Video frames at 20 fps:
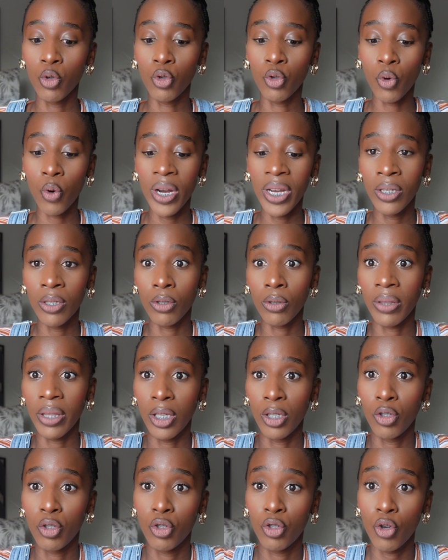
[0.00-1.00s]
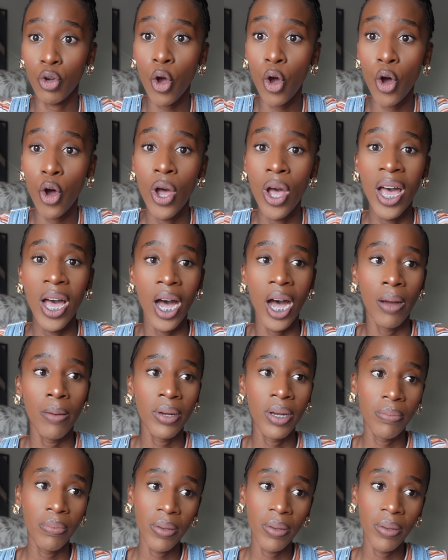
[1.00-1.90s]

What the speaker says: draw into their store, how many